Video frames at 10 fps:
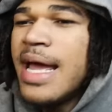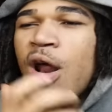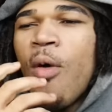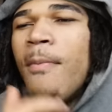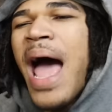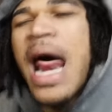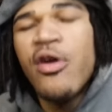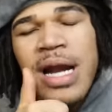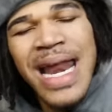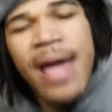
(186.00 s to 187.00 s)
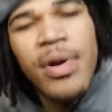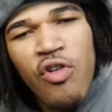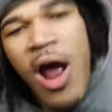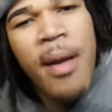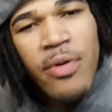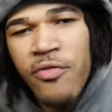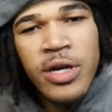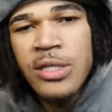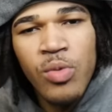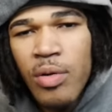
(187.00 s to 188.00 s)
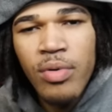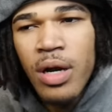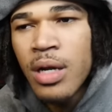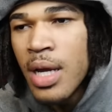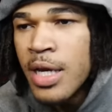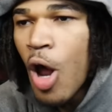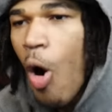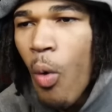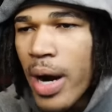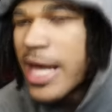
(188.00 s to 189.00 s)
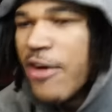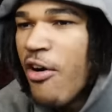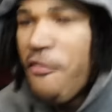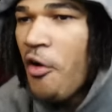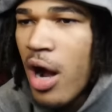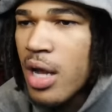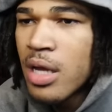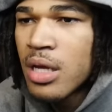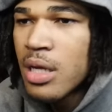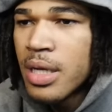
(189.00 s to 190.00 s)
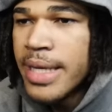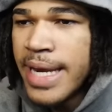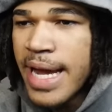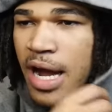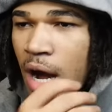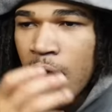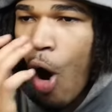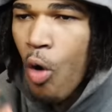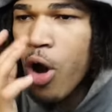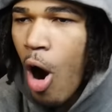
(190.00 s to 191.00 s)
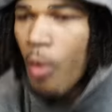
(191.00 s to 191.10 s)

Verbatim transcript: don't matter the name of the rapper for this one, bro. No one give a fuck. Nigga, Coco,